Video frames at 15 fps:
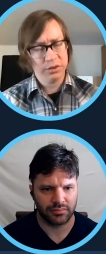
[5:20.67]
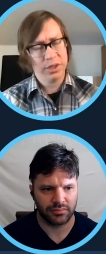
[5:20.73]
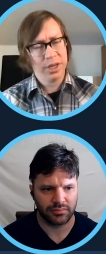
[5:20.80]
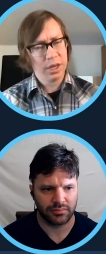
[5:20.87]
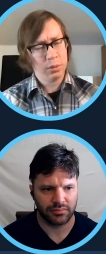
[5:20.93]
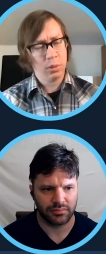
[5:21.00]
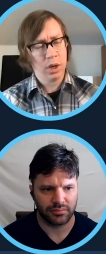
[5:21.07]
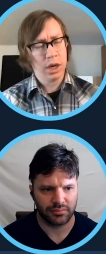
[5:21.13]

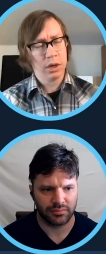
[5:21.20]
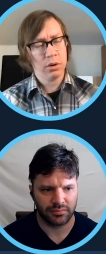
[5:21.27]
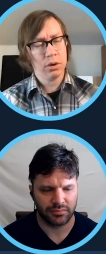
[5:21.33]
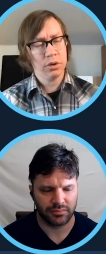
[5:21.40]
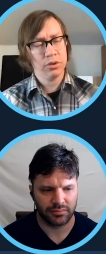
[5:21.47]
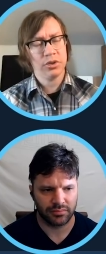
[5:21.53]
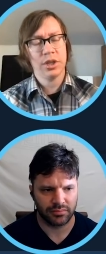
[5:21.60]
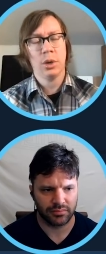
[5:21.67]
Speaker 1: like, I, I
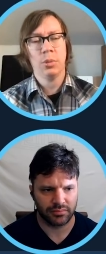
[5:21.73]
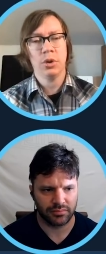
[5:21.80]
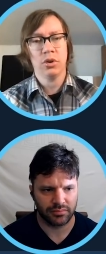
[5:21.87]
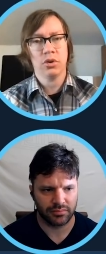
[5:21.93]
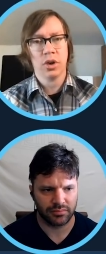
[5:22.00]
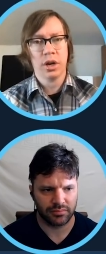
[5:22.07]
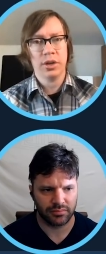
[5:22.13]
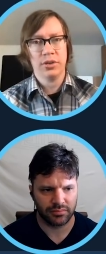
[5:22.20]
don't understand what
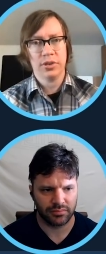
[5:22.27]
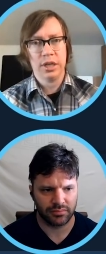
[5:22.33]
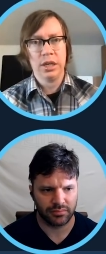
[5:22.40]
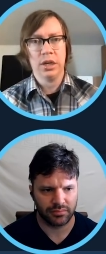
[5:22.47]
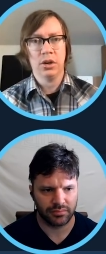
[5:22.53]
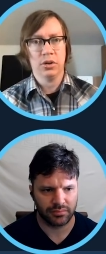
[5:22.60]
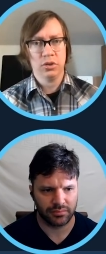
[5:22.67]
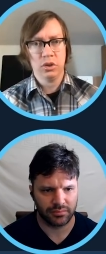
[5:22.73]
you're trying to
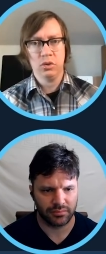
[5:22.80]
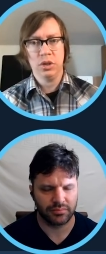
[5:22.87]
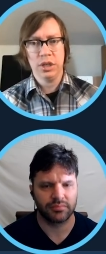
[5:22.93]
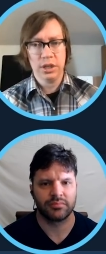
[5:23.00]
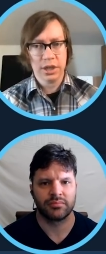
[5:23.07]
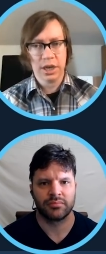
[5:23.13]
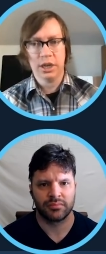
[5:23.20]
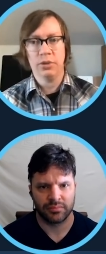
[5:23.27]
say here. So you
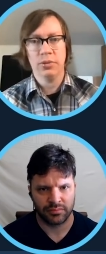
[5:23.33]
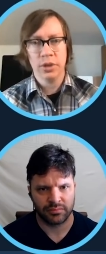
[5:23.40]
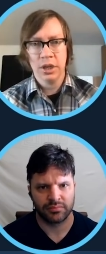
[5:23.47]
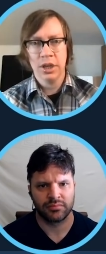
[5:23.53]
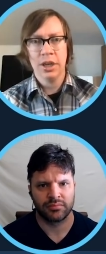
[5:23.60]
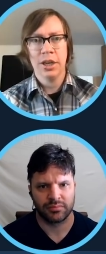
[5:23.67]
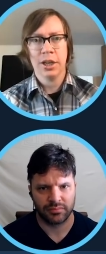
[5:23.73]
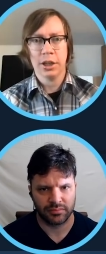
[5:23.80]
need to kind of
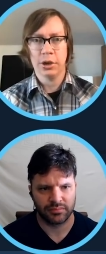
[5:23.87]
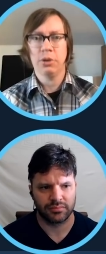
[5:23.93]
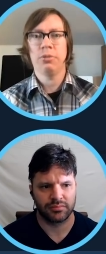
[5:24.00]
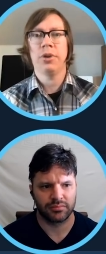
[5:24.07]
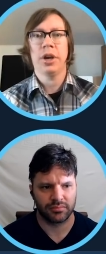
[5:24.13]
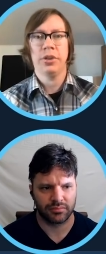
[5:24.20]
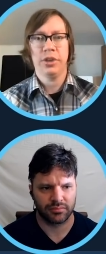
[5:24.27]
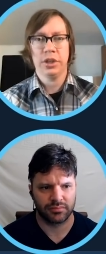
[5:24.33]

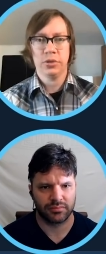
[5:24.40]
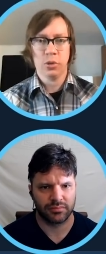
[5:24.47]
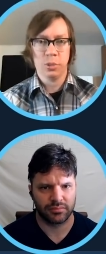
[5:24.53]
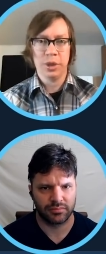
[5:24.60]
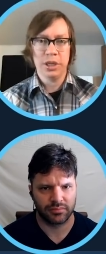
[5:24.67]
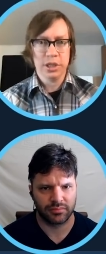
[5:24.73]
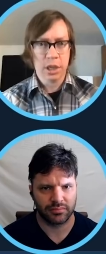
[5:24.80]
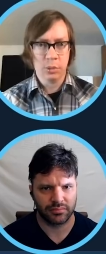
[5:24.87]
clarify things for
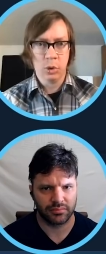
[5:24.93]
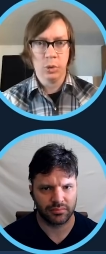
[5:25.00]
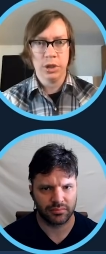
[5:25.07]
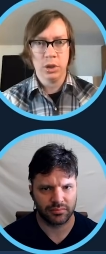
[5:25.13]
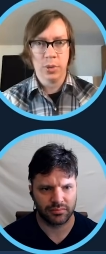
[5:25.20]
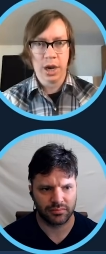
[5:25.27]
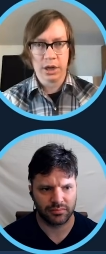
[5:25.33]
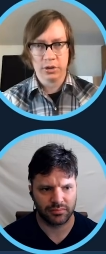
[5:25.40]
me and tell me
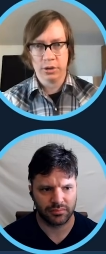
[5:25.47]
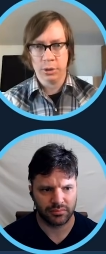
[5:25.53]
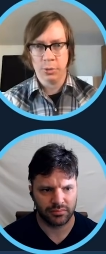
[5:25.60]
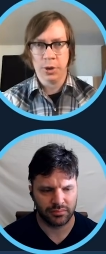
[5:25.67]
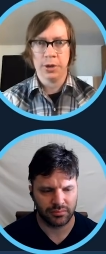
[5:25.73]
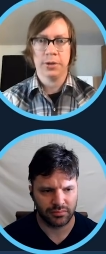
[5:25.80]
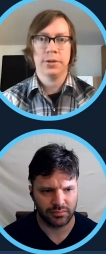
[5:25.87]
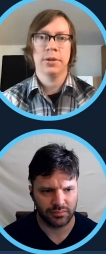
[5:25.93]
what you actually
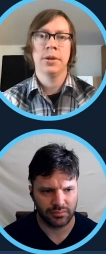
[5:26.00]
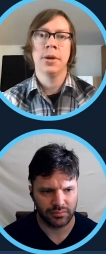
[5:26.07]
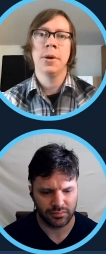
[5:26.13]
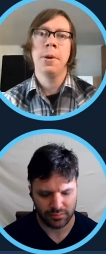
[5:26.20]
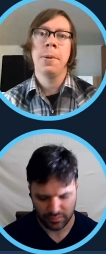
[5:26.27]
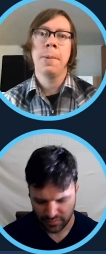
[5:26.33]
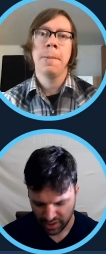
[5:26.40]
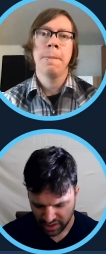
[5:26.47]
want.
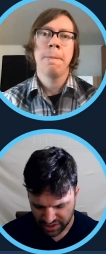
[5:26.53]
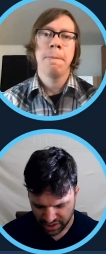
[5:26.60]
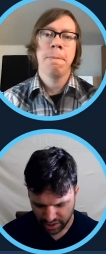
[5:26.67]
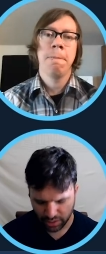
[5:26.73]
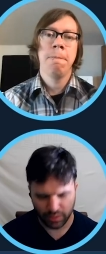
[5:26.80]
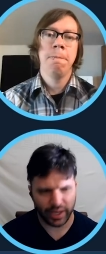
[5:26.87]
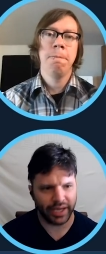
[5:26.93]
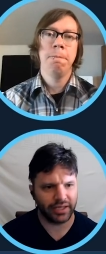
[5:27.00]

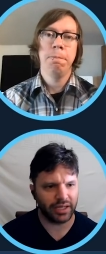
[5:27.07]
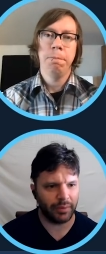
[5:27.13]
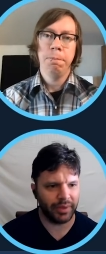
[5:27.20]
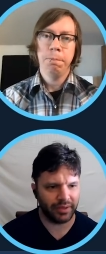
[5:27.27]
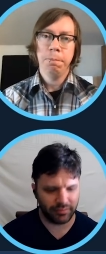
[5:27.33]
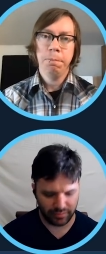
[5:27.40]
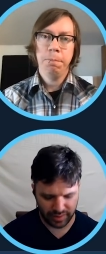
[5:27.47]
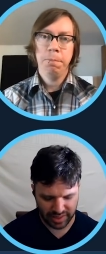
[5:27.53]
Speaker 2: So I, I
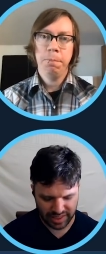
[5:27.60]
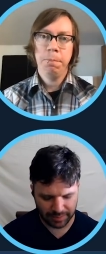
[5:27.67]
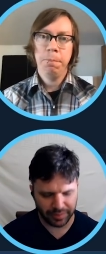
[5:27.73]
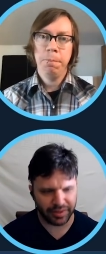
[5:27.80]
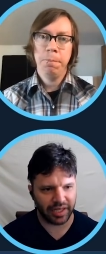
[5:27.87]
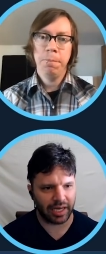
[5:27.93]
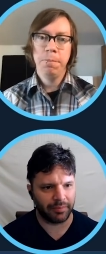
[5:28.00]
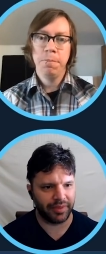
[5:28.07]
mean, the
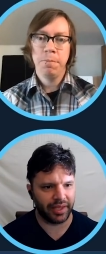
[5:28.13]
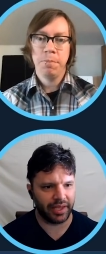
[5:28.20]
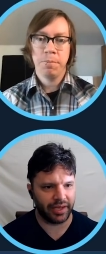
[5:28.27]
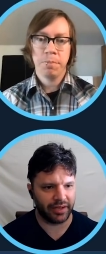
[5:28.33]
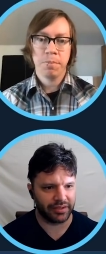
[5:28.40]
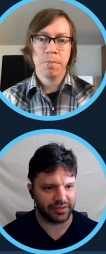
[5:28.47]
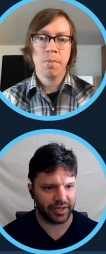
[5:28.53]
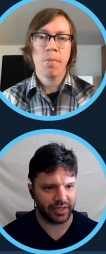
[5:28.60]
simple thing I'm thinking
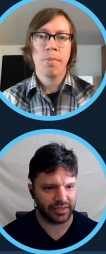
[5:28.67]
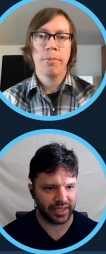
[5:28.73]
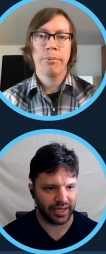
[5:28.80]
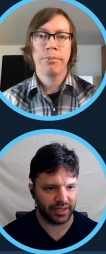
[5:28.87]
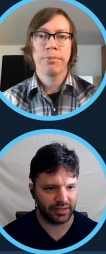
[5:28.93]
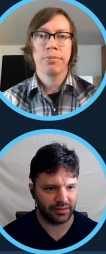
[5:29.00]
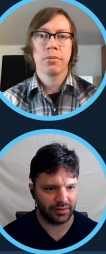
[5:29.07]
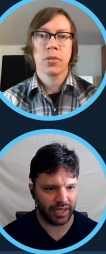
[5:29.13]
here is right. Is
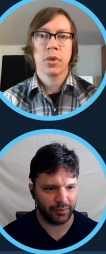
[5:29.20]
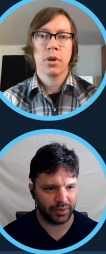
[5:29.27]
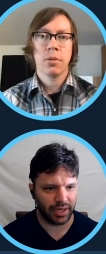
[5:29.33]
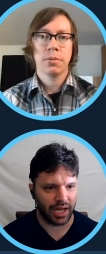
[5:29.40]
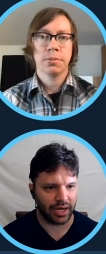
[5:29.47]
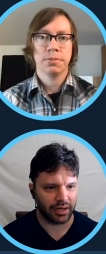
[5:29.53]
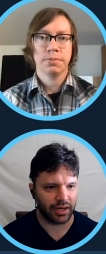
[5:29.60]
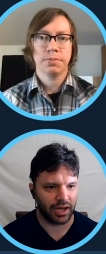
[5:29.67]
like I
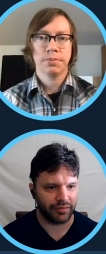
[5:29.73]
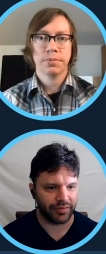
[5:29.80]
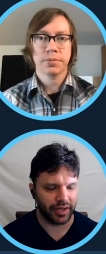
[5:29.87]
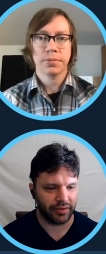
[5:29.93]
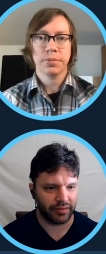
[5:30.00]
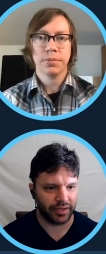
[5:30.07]
want hot coffee,